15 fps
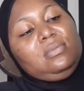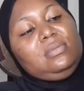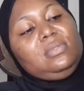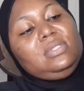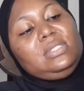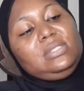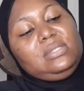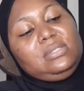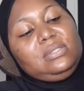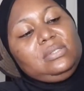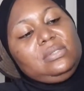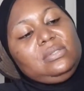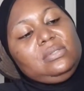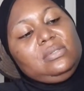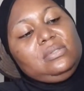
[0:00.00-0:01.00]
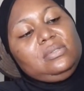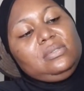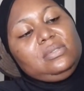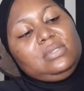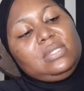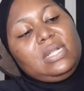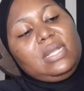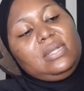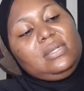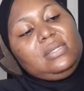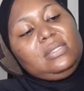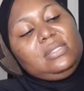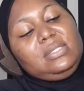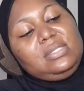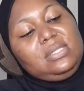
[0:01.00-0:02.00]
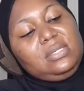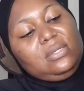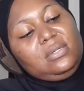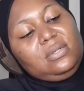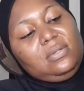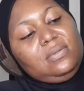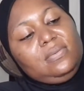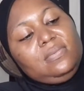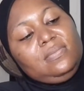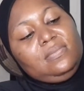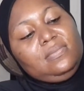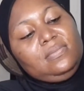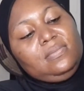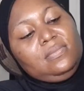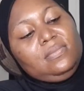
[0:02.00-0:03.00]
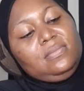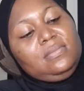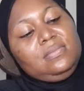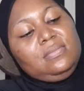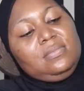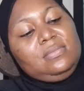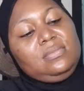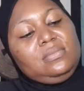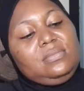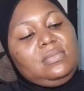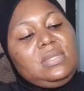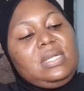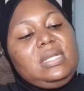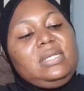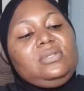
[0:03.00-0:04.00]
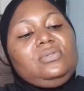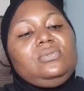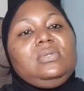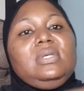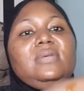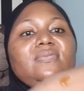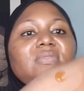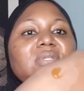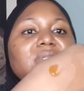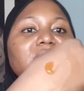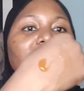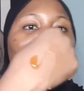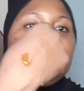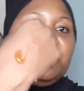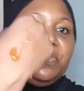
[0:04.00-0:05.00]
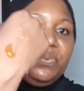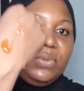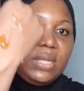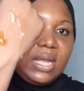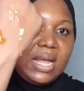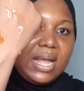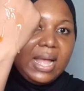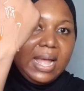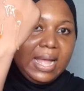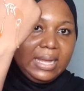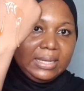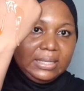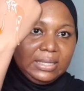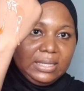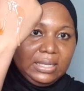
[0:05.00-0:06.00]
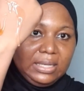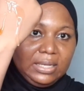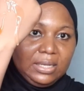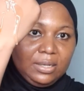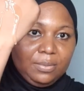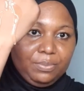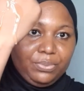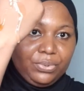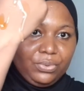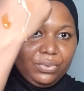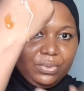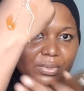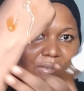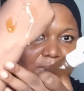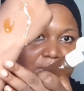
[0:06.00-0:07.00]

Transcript: This is slightly thicker. I like to give this to people that are acne prone,